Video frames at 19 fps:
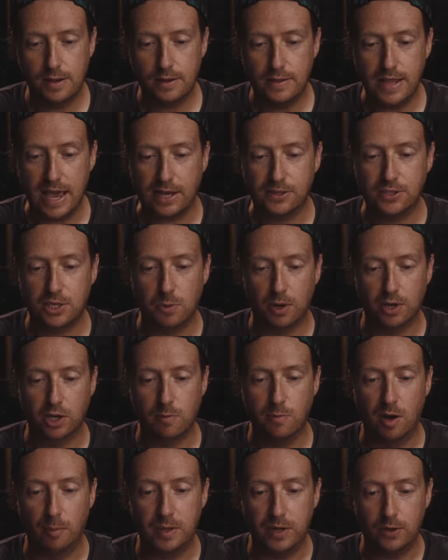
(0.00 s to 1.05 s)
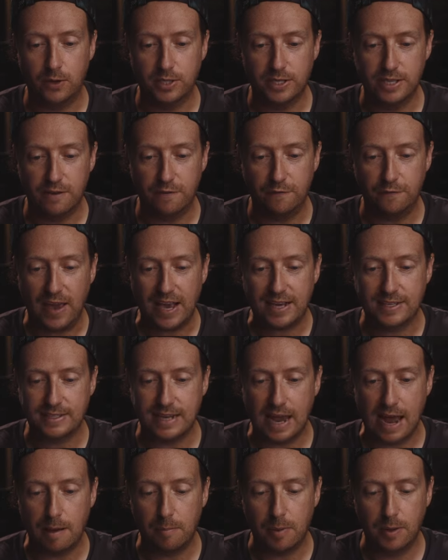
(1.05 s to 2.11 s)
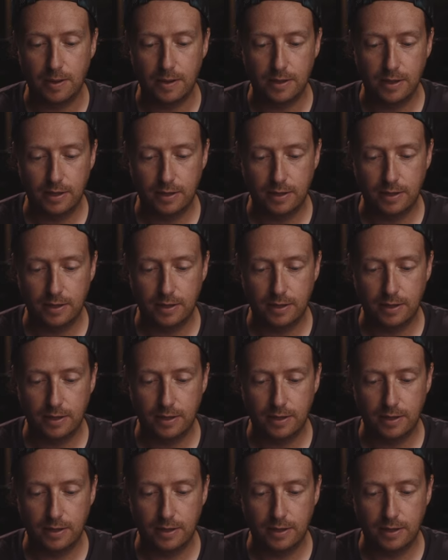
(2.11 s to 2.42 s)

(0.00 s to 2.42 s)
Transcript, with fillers: Next, you wanna come up here to the effects tab,